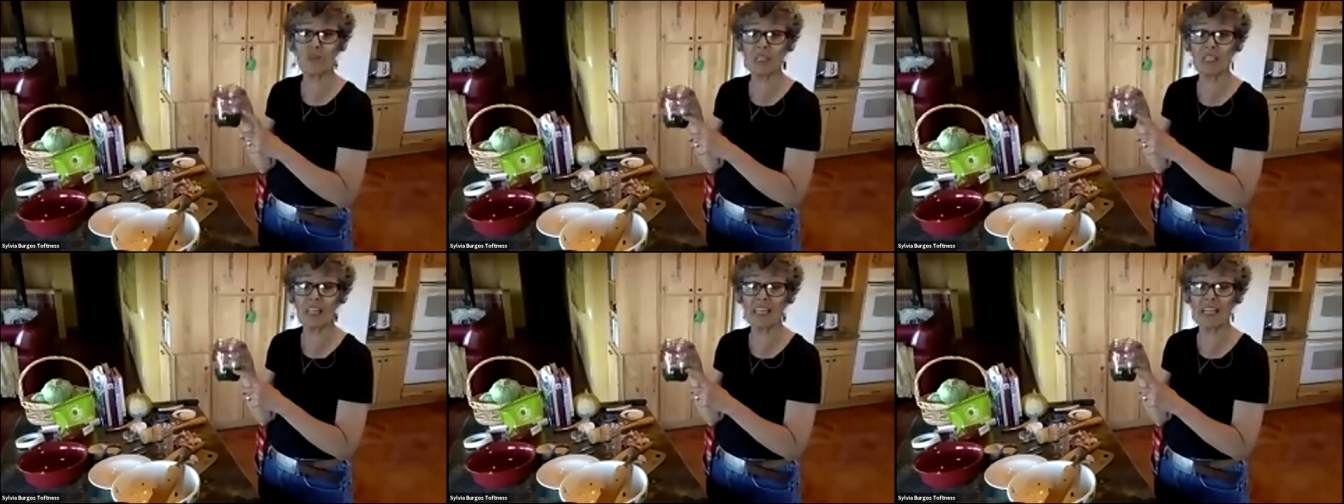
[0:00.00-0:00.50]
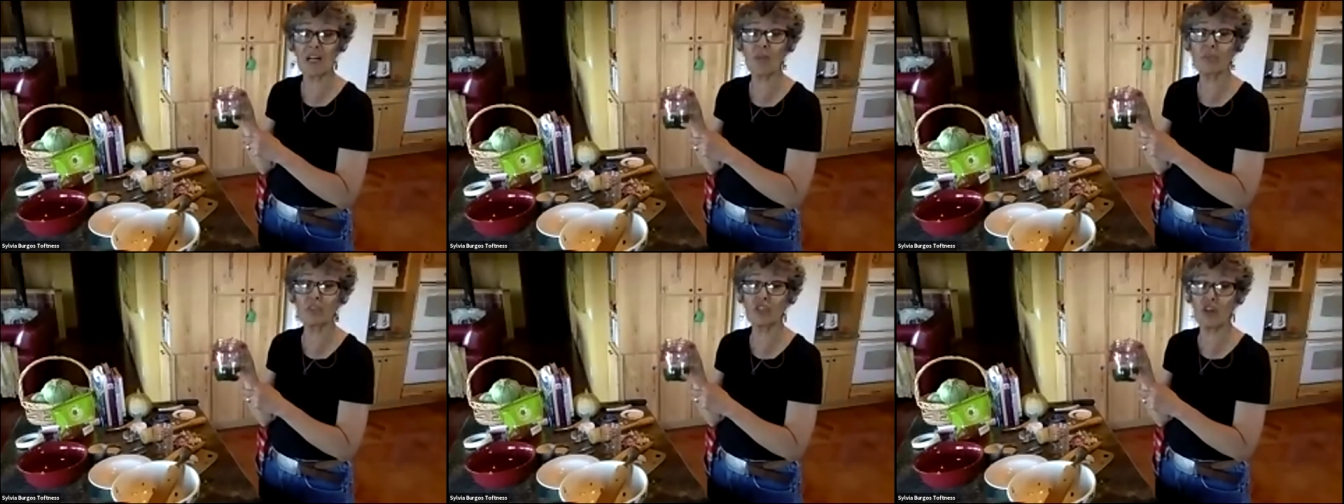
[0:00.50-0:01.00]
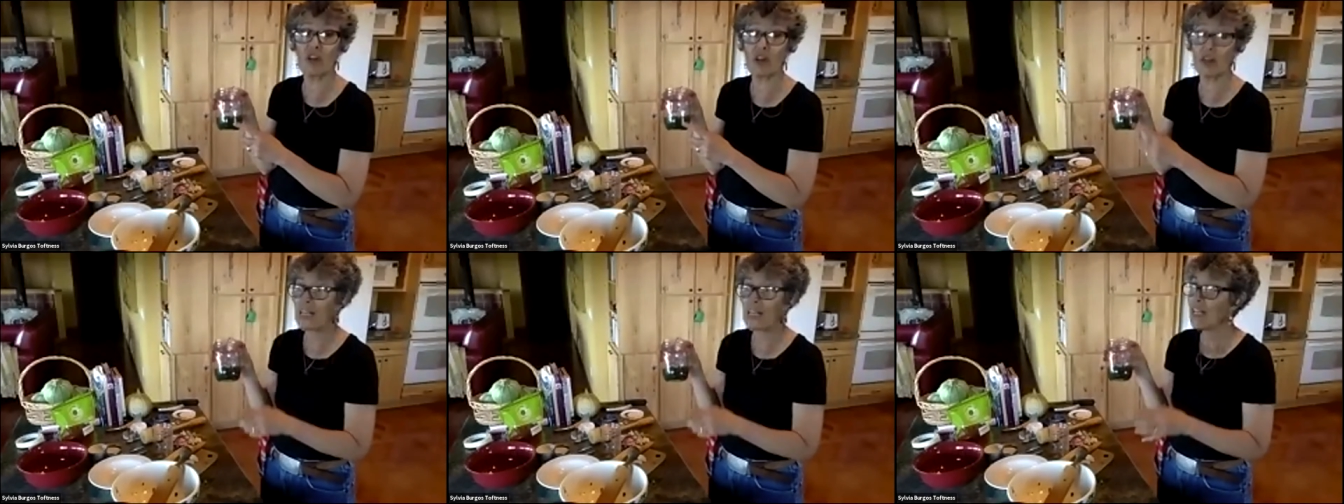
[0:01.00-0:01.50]
been in a cup
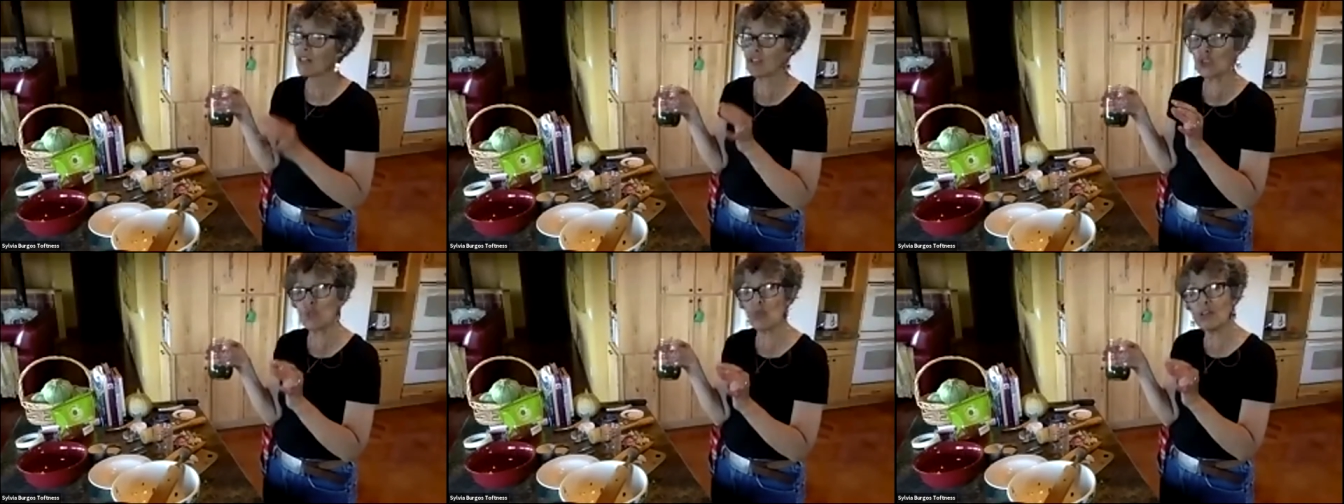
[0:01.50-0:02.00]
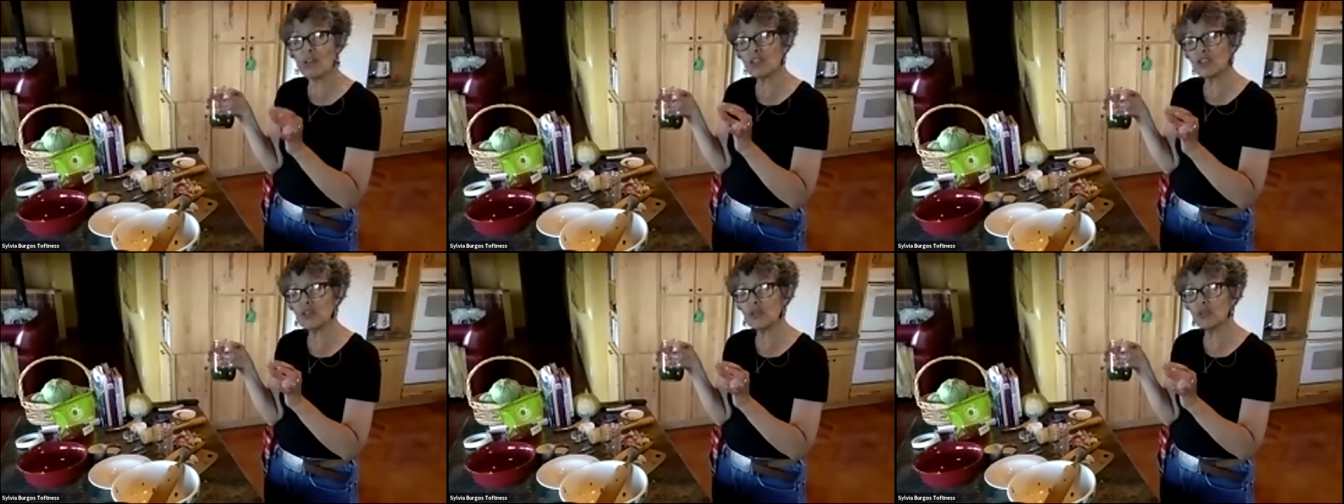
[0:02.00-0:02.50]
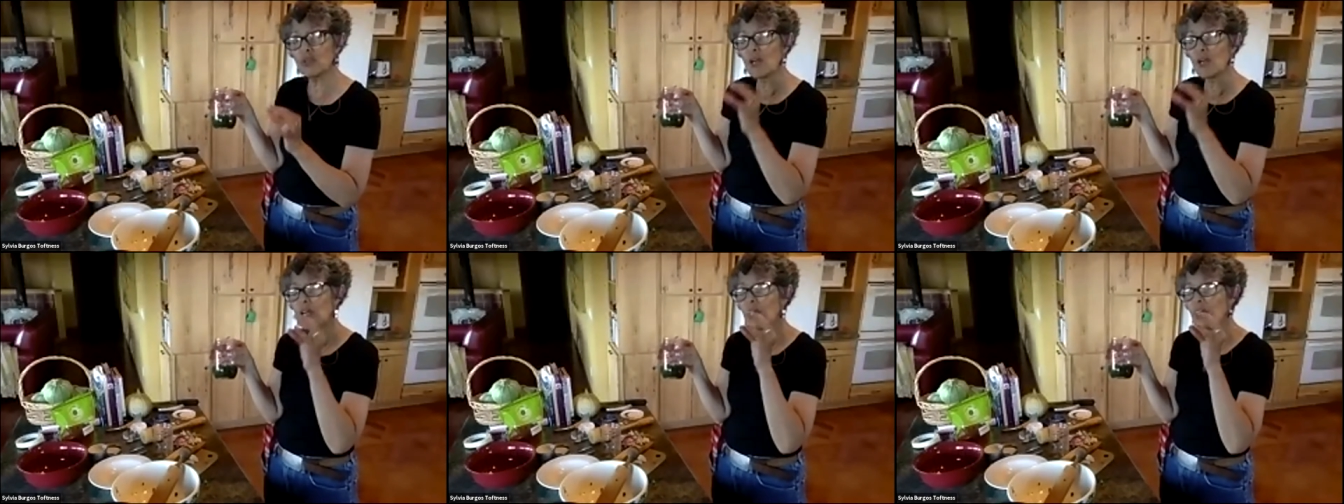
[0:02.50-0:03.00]
jar, because you want to
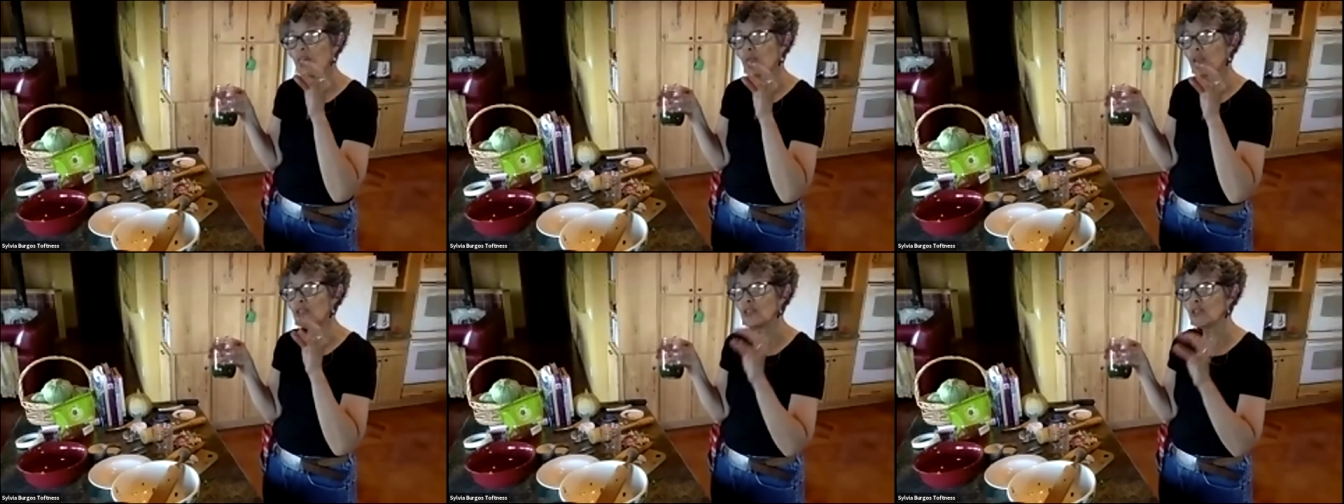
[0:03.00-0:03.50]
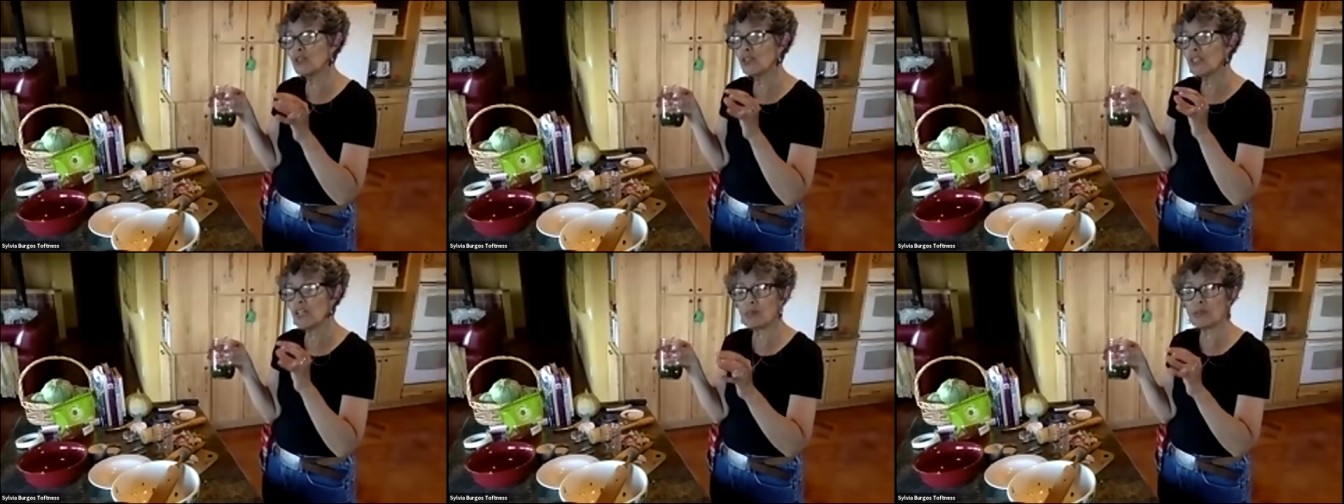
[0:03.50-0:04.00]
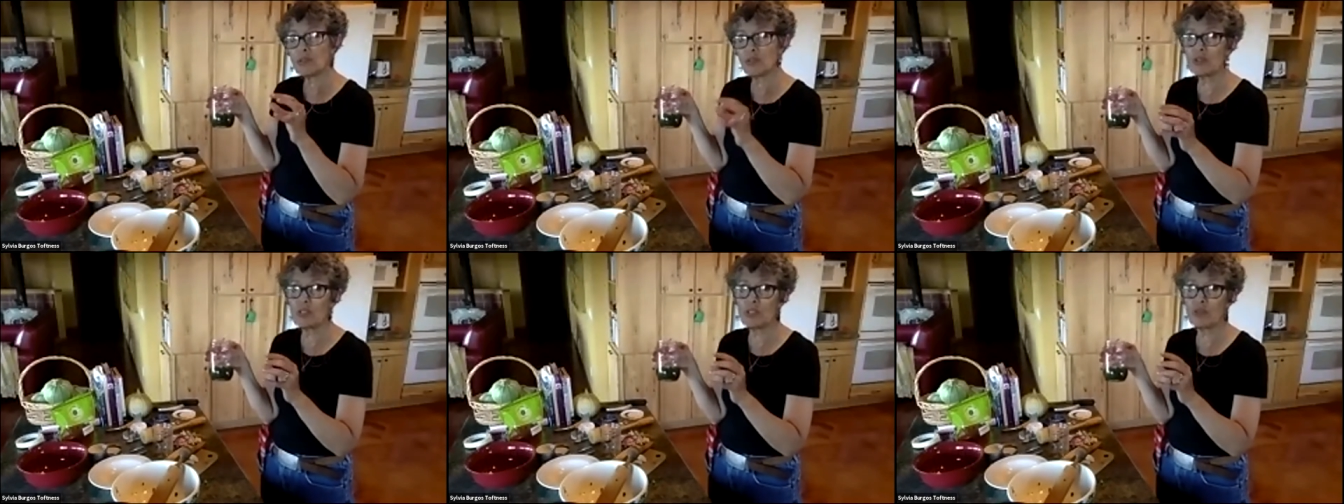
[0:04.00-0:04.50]
reduce the
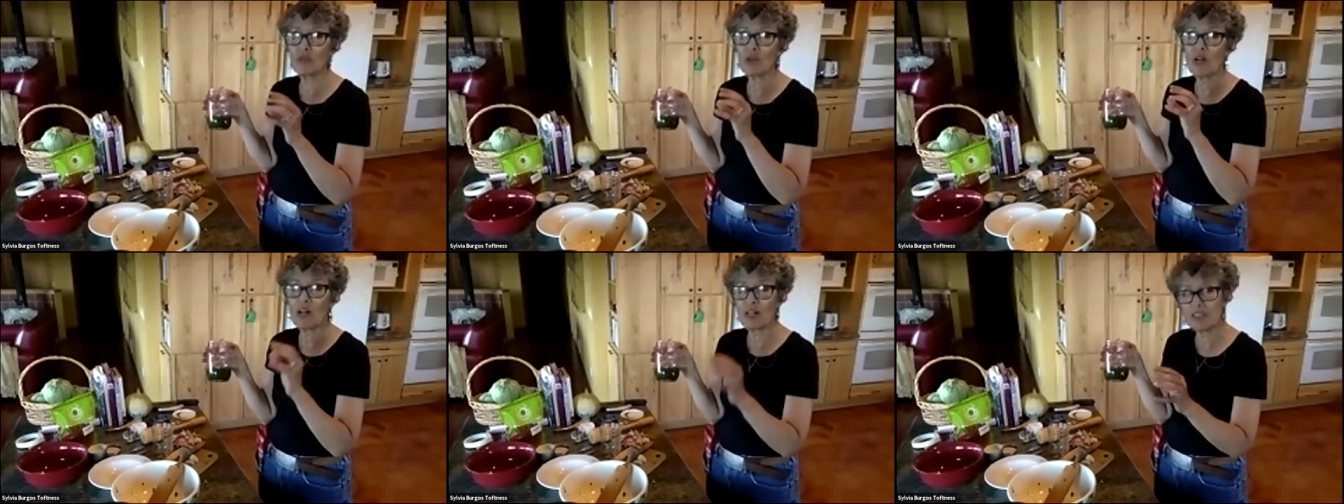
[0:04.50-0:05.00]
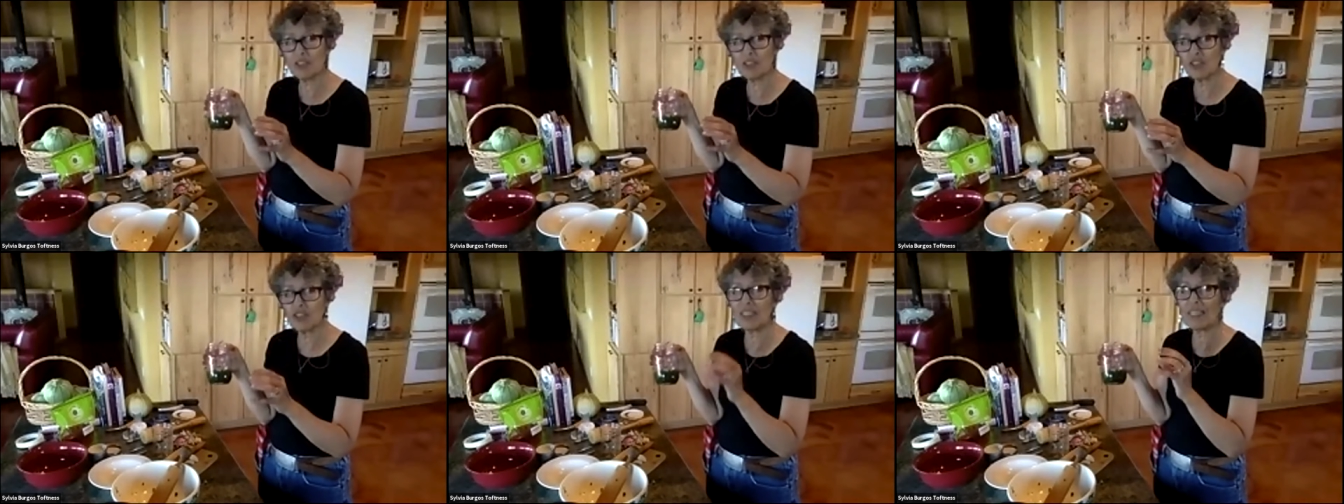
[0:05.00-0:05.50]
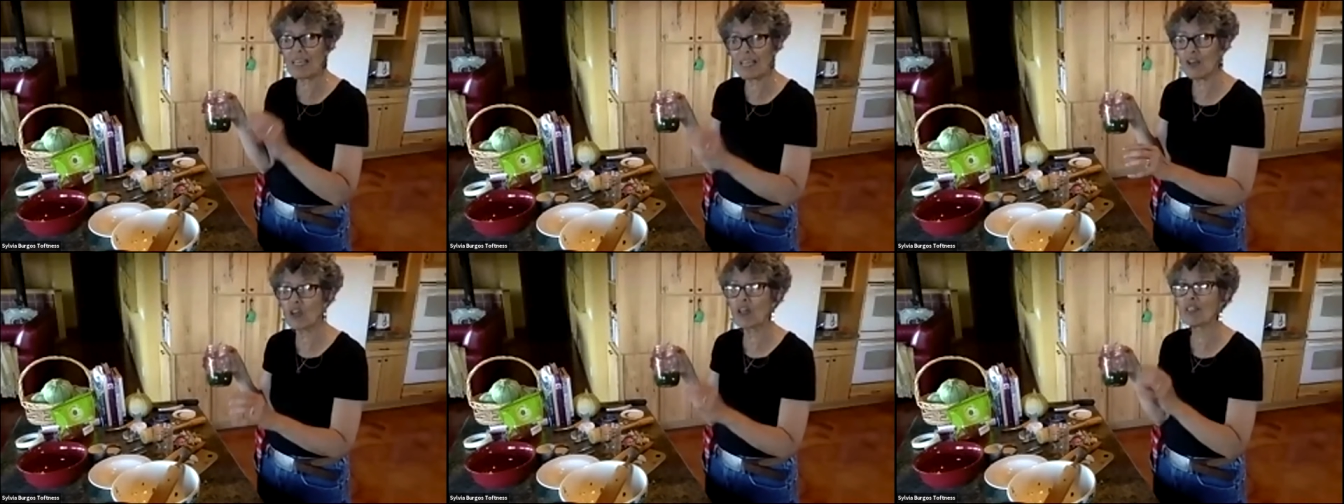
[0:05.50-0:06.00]
opportunity for oxygen and
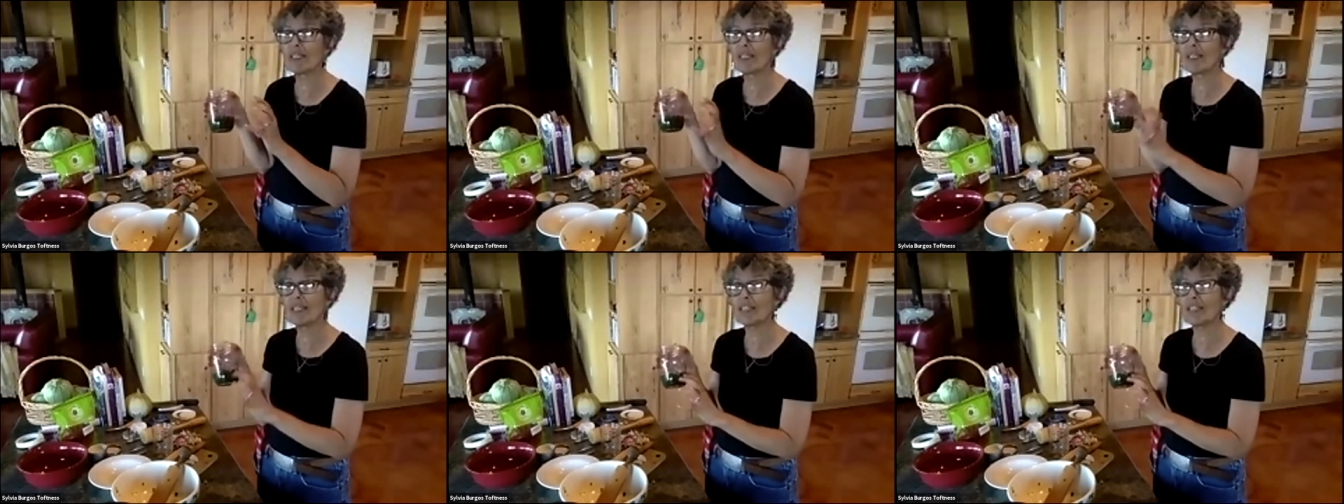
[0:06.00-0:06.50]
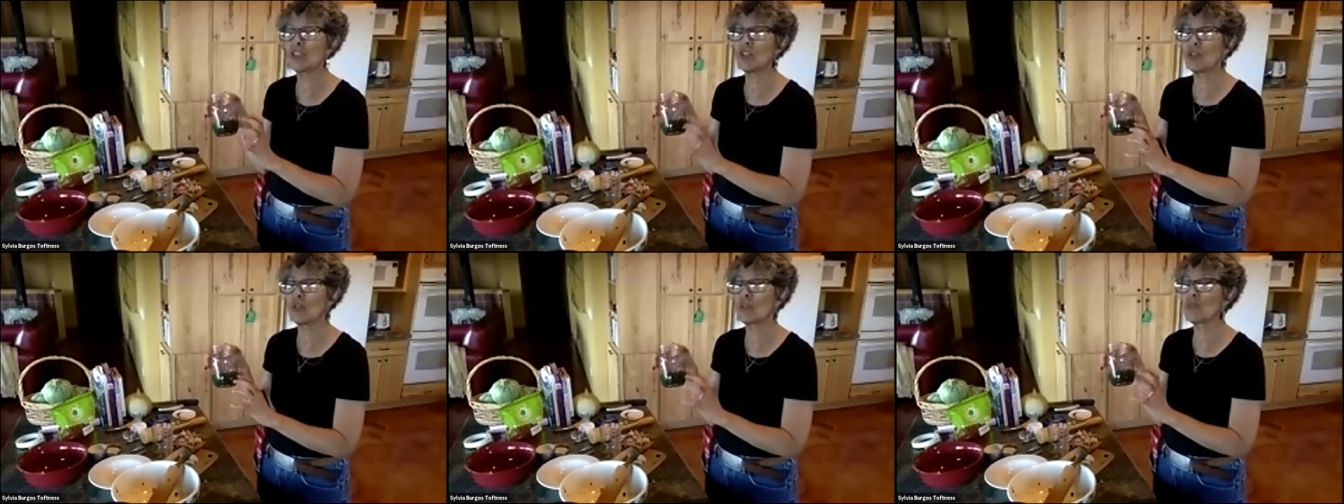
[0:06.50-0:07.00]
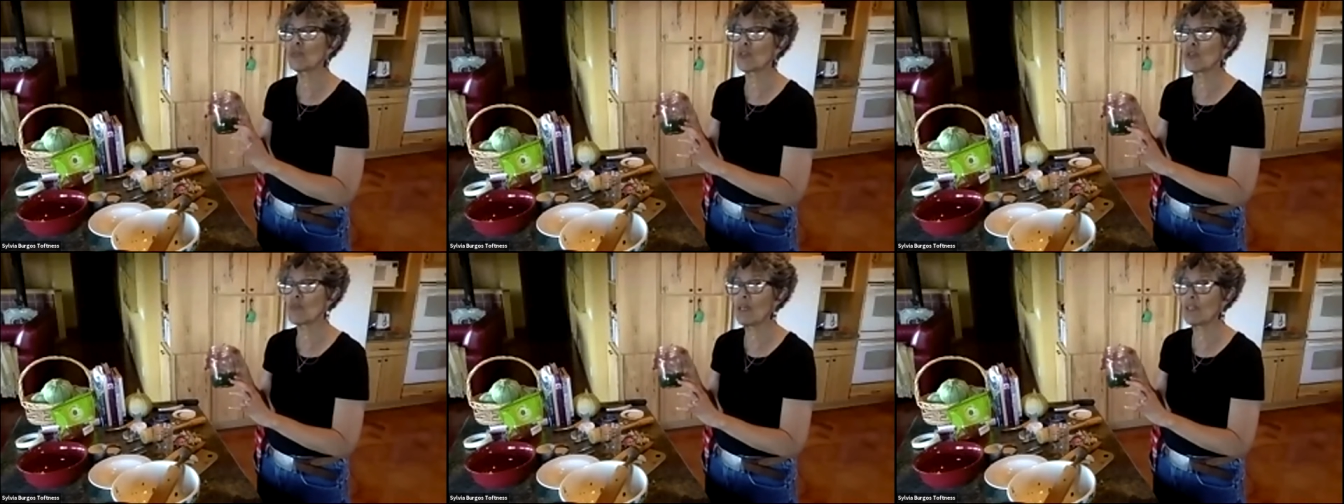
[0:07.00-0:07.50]
air to get to your
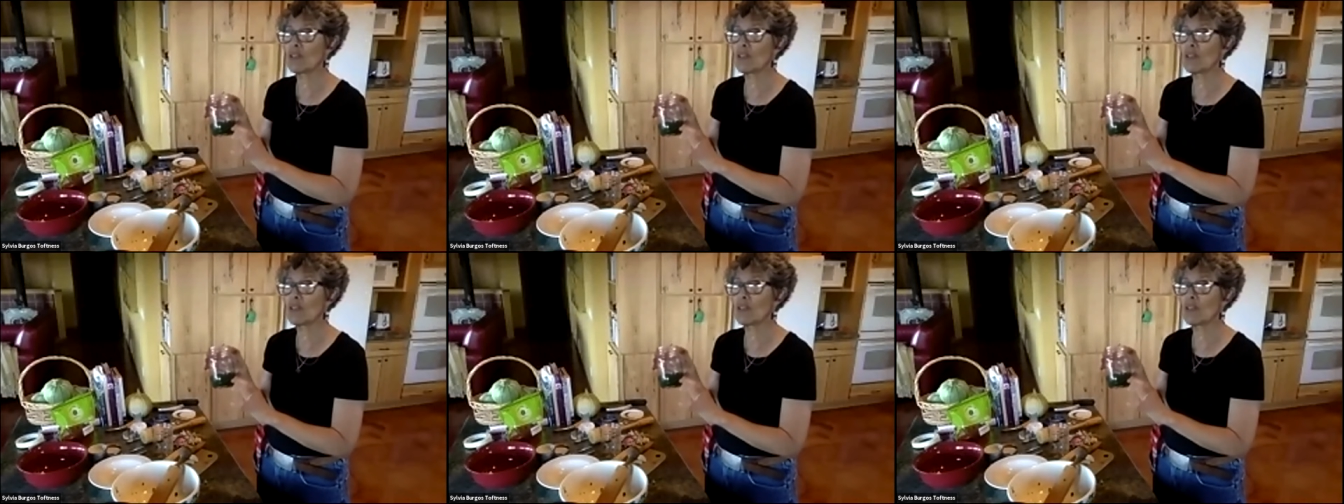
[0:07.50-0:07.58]
ferment,